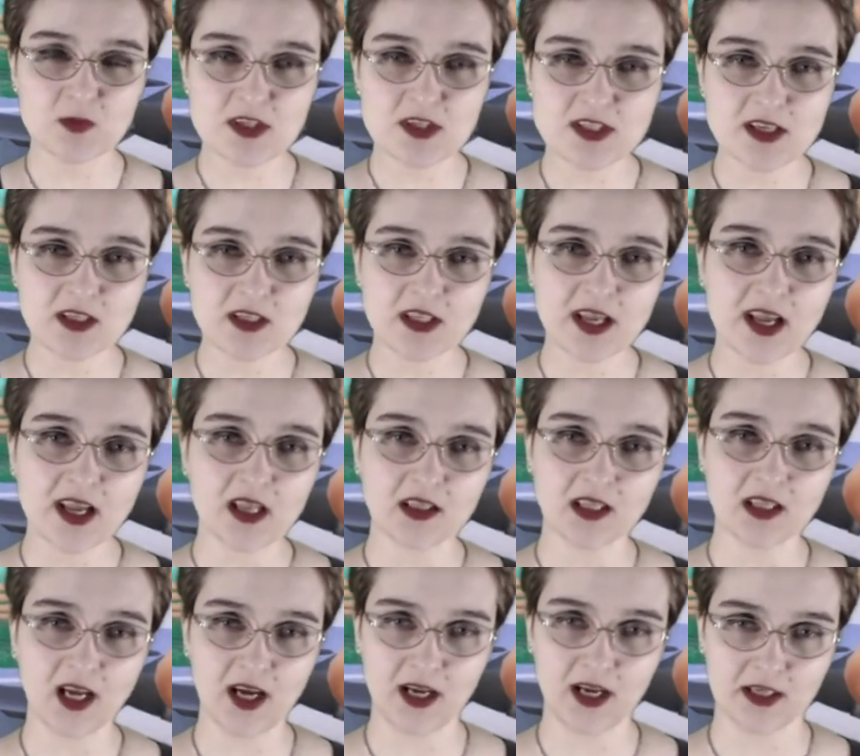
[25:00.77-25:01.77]
like a
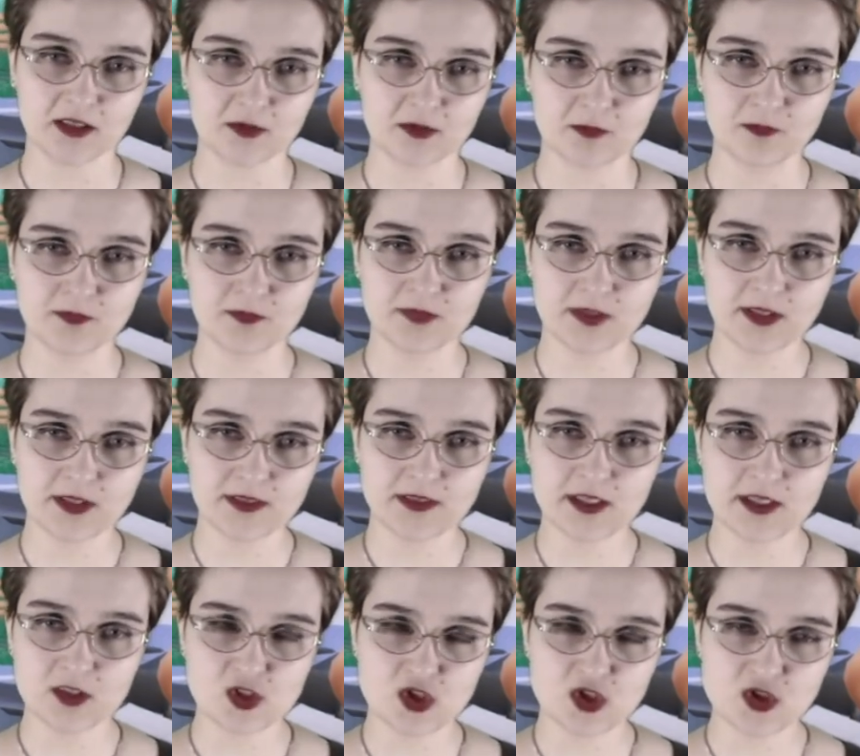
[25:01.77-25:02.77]
line that
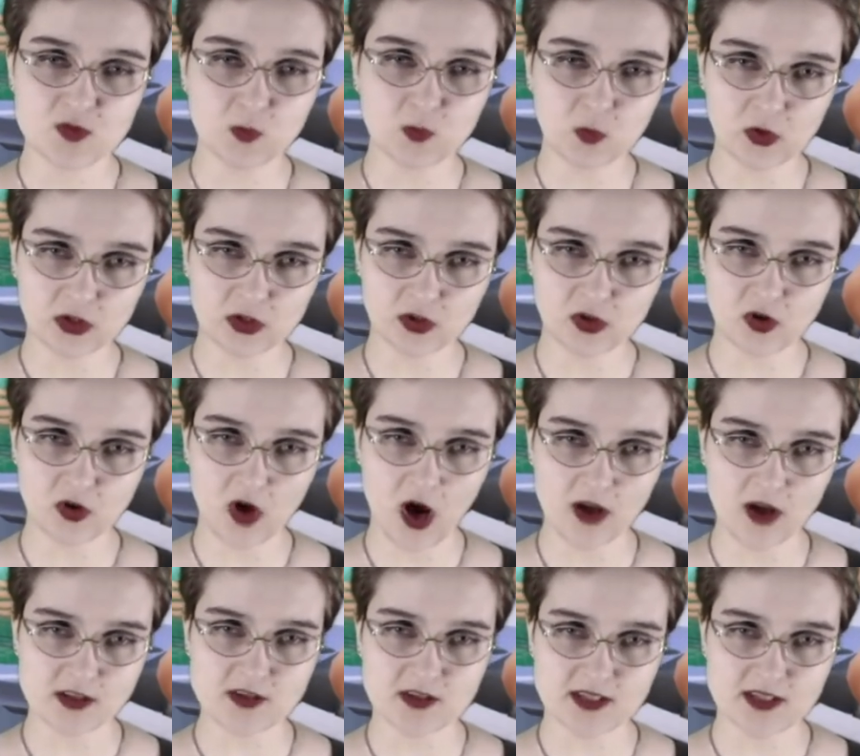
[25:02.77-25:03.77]
they just wouldn't
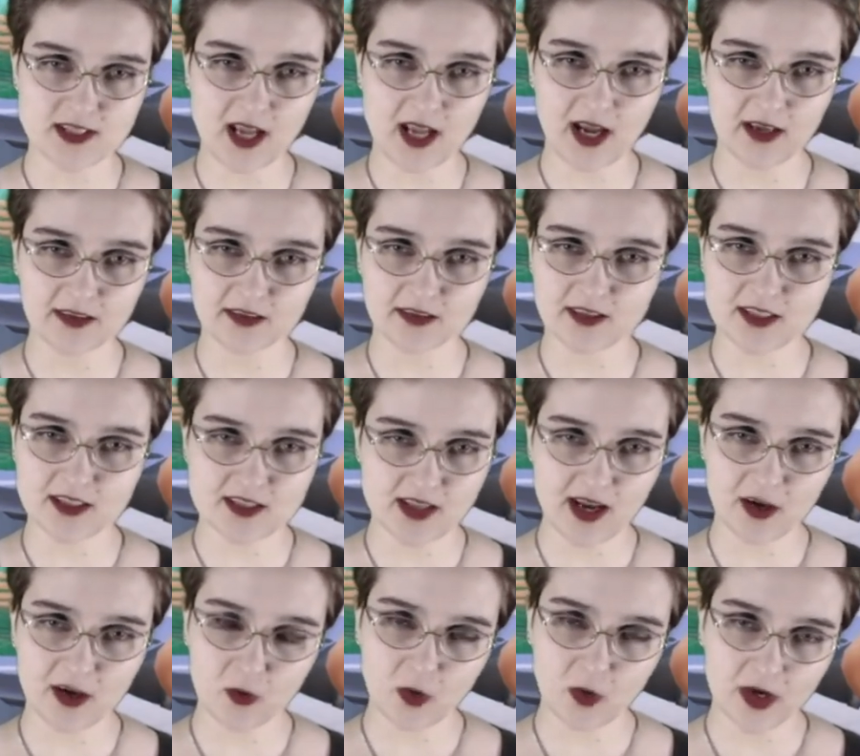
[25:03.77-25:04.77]
cross? Is
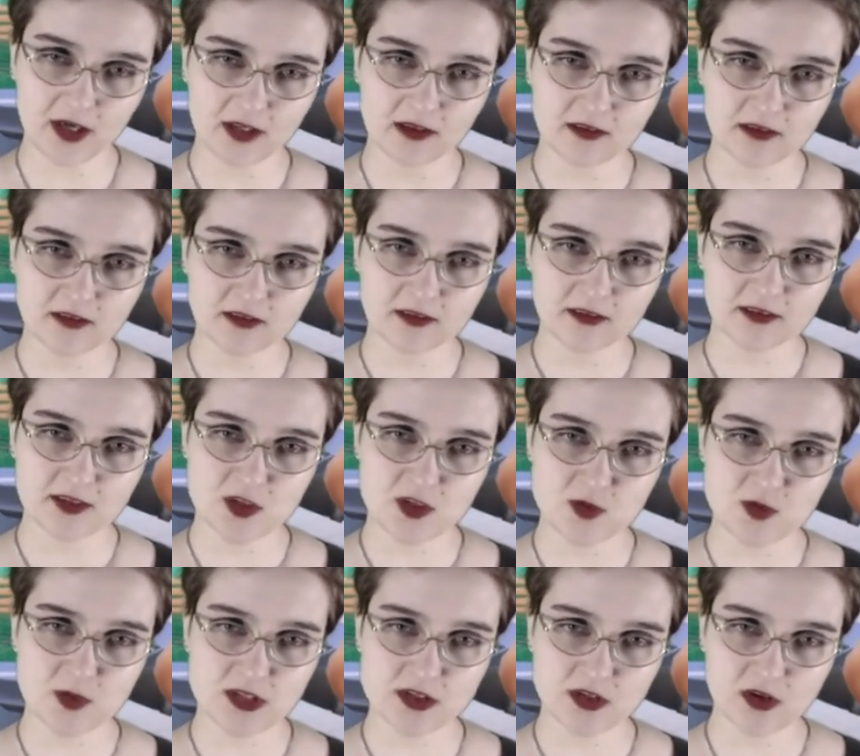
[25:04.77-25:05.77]
that why
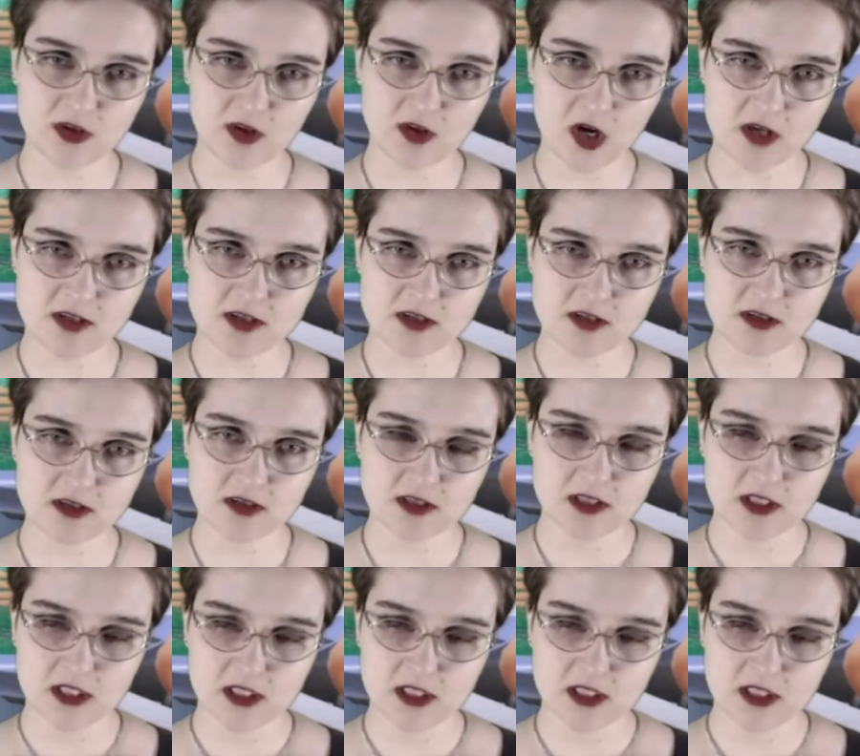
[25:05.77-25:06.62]
this wasn't crossed?